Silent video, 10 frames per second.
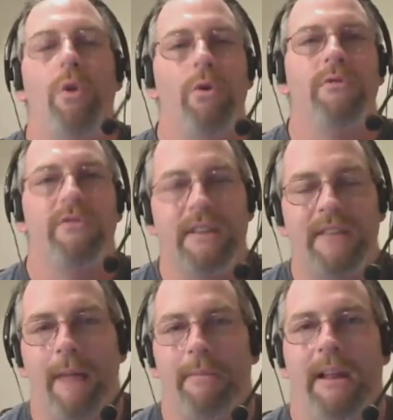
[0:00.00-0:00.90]
You use
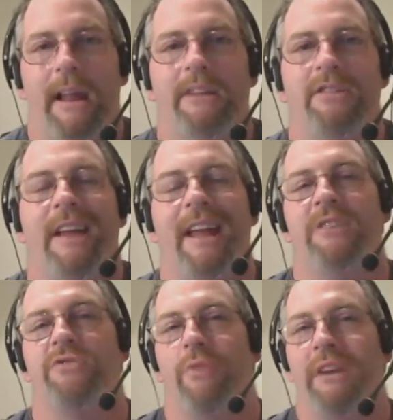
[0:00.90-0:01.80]
this application,
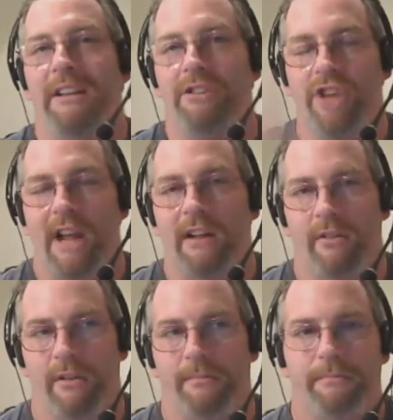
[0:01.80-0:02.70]
Android
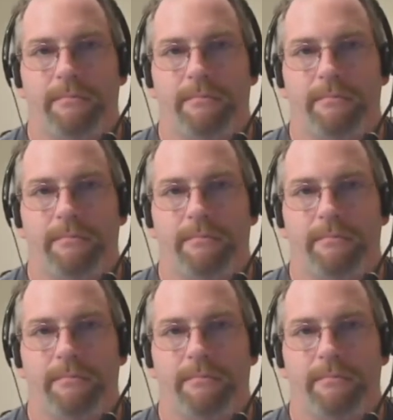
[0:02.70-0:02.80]
Injector,